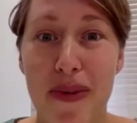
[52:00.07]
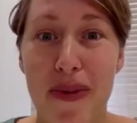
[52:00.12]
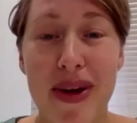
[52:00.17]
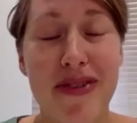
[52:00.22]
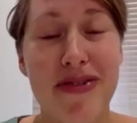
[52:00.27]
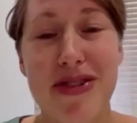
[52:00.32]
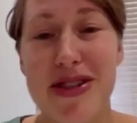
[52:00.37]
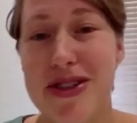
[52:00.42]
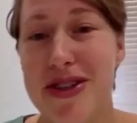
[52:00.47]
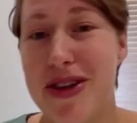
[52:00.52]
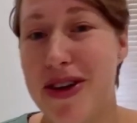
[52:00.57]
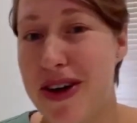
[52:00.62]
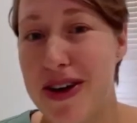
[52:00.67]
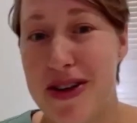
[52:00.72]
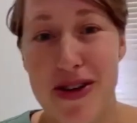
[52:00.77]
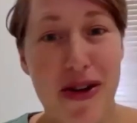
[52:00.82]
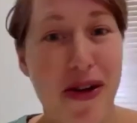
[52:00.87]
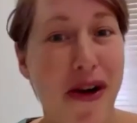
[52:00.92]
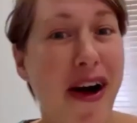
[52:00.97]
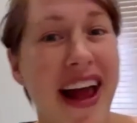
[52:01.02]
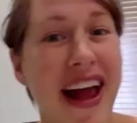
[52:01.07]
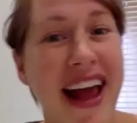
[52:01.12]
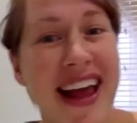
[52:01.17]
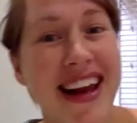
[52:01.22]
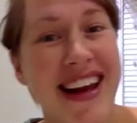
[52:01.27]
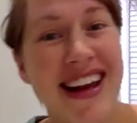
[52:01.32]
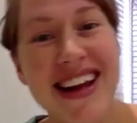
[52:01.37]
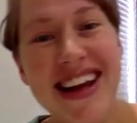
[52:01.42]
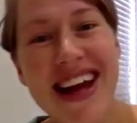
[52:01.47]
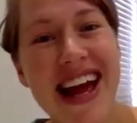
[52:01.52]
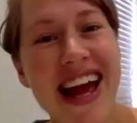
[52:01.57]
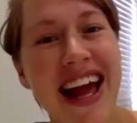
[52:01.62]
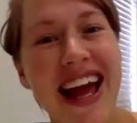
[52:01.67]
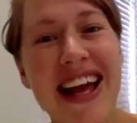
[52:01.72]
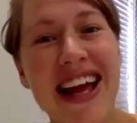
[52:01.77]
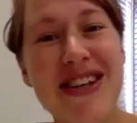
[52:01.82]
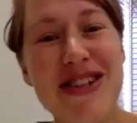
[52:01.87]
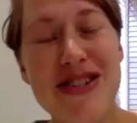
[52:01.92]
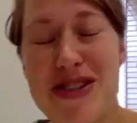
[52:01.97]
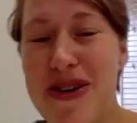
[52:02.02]
we've just got to try and
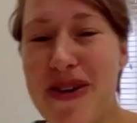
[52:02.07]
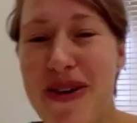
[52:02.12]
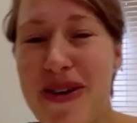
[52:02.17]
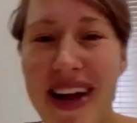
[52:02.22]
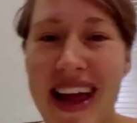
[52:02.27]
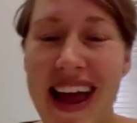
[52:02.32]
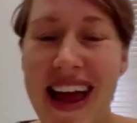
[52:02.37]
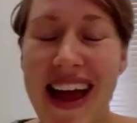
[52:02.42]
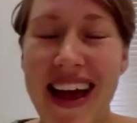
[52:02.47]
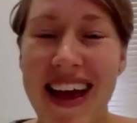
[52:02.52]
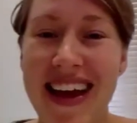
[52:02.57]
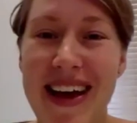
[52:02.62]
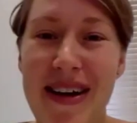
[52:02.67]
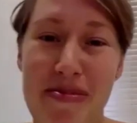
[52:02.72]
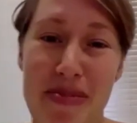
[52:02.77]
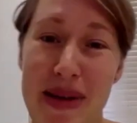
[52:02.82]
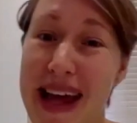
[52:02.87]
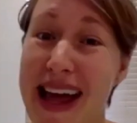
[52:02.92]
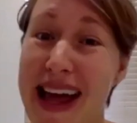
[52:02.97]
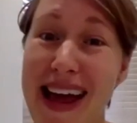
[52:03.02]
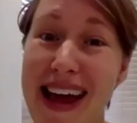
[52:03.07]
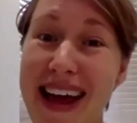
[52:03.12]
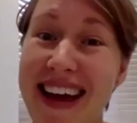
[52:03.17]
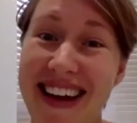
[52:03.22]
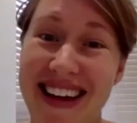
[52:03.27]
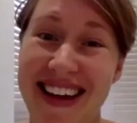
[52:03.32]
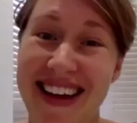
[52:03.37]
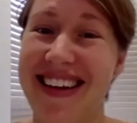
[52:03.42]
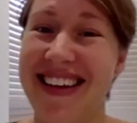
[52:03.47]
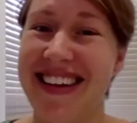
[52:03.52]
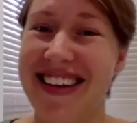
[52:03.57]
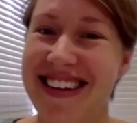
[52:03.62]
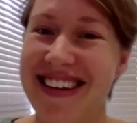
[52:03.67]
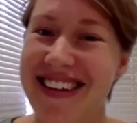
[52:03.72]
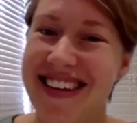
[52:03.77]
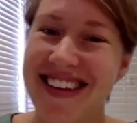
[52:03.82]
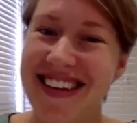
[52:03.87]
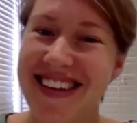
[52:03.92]
enjoy it a bit.